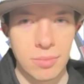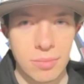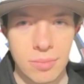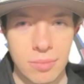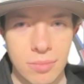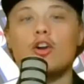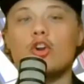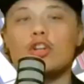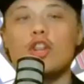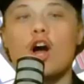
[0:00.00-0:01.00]
the longer
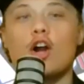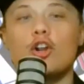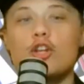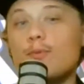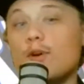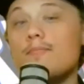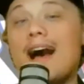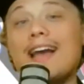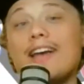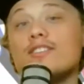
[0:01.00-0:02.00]
and longer you put
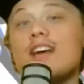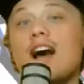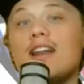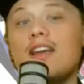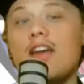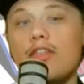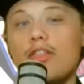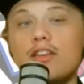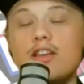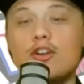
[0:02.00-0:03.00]
miles on it and
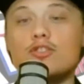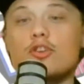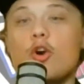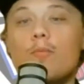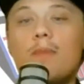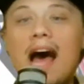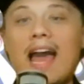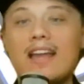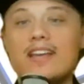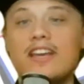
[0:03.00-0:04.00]
the years go by
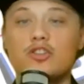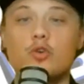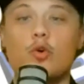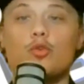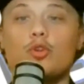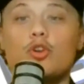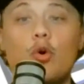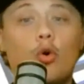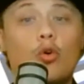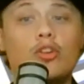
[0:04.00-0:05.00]
and it gets older and
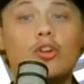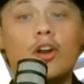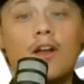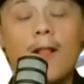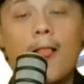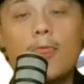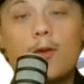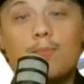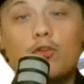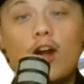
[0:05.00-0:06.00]
older, the
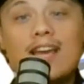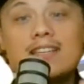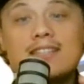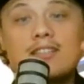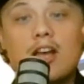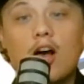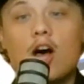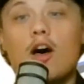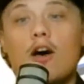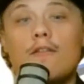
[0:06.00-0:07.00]
price
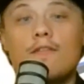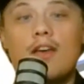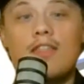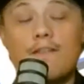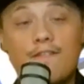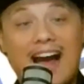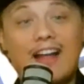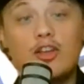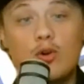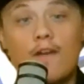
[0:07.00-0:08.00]
of and the
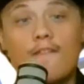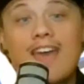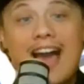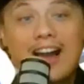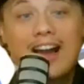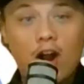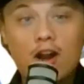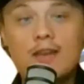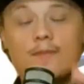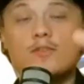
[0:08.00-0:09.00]
value of that car
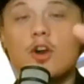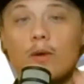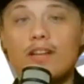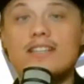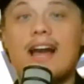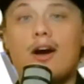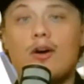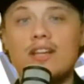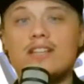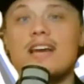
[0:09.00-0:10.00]
keeps going
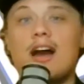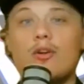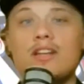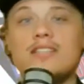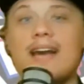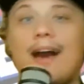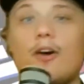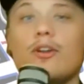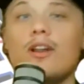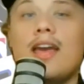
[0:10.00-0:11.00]
down and down and
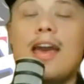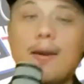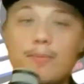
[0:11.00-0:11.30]
down. And